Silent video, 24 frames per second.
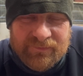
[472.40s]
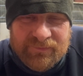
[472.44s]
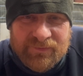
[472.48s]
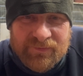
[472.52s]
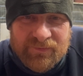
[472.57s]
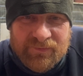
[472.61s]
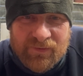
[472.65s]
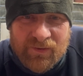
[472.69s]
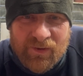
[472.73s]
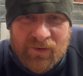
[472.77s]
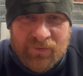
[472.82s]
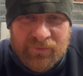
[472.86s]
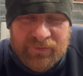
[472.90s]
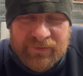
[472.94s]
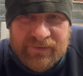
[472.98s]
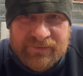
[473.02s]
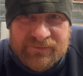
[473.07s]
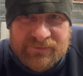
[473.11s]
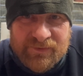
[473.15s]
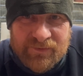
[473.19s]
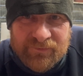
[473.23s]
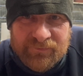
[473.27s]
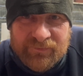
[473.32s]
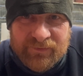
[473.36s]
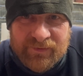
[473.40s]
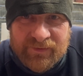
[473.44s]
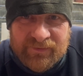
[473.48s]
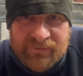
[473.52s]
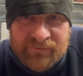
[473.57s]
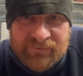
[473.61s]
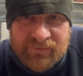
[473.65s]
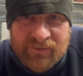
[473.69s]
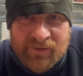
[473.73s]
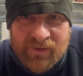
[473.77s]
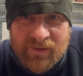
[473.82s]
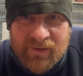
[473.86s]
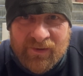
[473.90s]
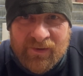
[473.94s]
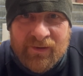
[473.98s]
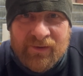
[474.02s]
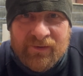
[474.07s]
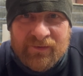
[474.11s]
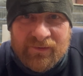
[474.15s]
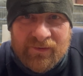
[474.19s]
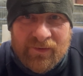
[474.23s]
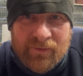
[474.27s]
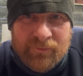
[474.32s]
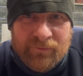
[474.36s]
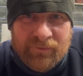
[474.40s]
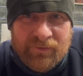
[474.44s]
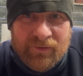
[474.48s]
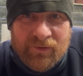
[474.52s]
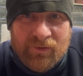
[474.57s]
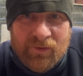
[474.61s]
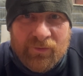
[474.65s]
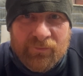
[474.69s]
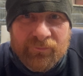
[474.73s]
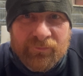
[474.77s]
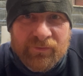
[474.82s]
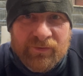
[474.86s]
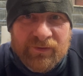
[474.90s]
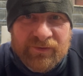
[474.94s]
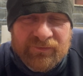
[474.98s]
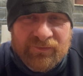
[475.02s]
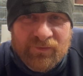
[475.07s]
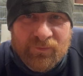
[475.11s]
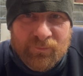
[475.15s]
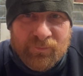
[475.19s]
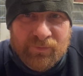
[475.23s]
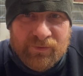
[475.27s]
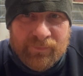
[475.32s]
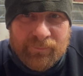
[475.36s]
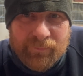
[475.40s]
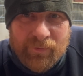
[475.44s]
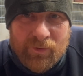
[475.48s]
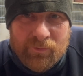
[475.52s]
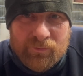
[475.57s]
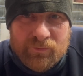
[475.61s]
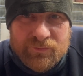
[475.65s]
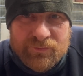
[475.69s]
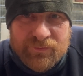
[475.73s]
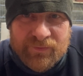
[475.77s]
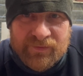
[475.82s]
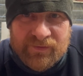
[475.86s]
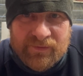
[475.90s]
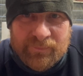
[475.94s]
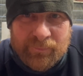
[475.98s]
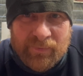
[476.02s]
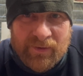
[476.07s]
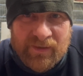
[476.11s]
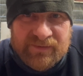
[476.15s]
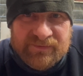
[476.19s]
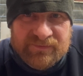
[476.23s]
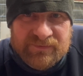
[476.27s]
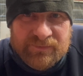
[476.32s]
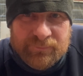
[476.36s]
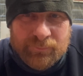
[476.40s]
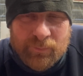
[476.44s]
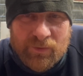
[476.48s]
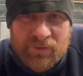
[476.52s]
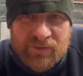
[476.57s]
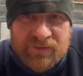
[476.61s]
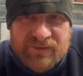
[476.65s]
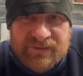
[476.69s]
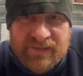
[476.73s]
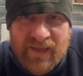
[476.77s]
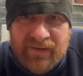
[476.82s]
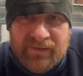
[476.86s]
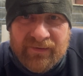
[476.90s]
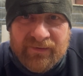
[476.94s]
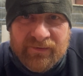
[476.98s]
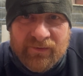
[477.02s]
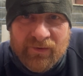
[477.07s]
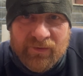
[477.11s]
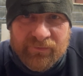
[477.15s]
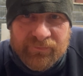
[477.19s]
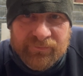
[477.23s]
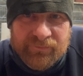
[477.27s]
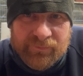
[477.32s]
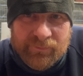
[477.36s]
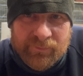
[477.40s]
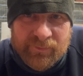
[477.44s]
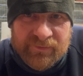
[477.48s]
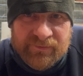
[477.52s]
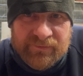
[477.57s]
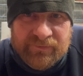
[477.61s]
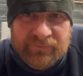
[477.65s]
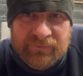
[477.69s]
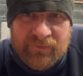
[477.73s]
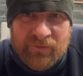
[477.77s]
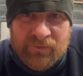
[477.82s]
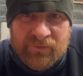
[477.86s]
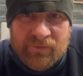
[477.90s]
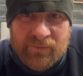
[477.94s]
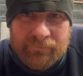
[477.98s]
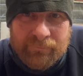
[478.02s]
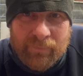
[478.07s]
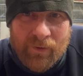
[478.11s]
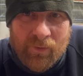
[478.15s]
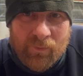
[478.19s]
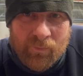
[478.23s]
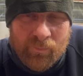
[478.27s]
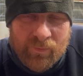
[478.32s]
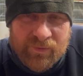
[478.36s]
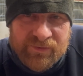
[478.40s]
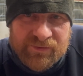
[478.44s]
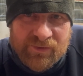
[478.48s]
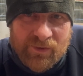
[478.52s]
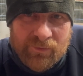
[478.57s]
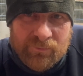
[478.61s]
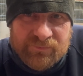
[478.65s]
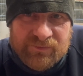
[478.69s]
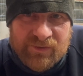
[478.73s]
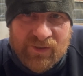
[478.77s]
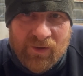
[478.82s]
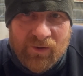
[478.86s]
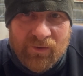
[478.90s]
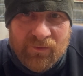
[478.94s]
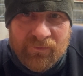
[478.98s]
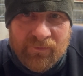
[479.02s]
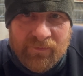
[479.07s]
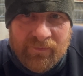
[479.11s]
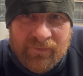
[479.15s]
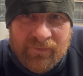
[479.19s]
linings on things. The only thing I've really done with upholstery in the past is put a Stanley knife through it to find a bolt which holds it on,